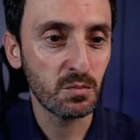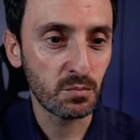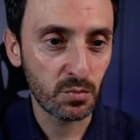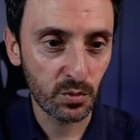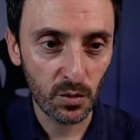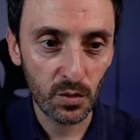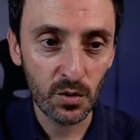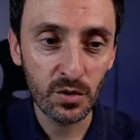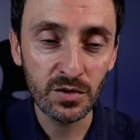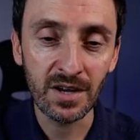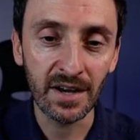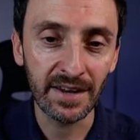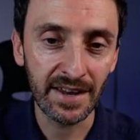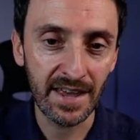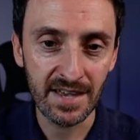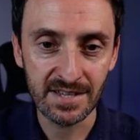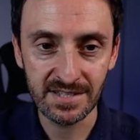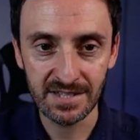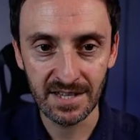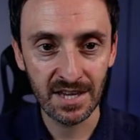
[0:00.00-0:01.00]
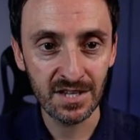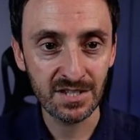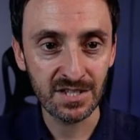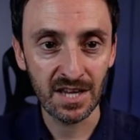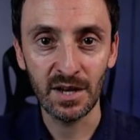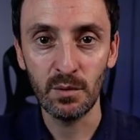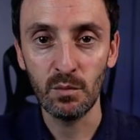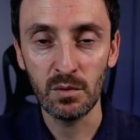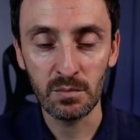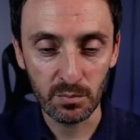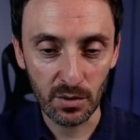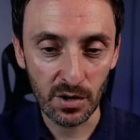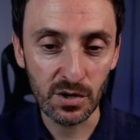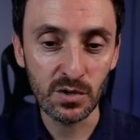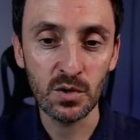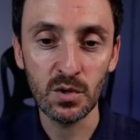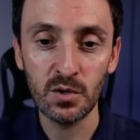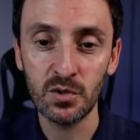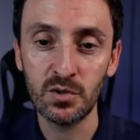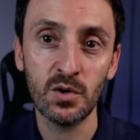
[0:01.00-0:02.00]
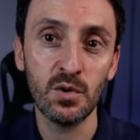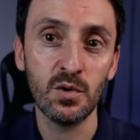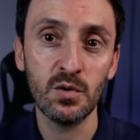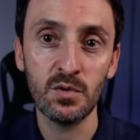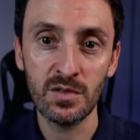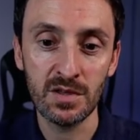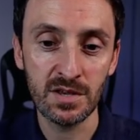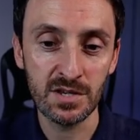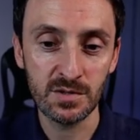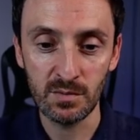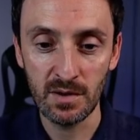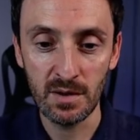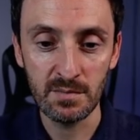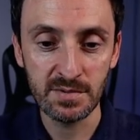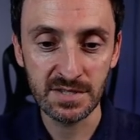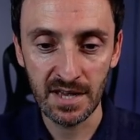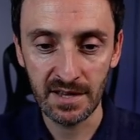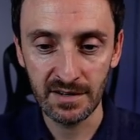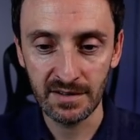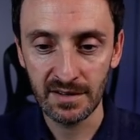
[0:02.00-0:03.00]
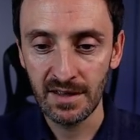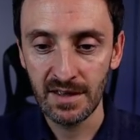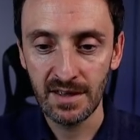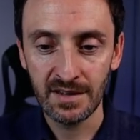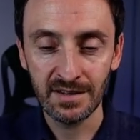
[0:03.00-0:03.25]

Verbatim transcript: to brew dot S H and it will bring you to this website.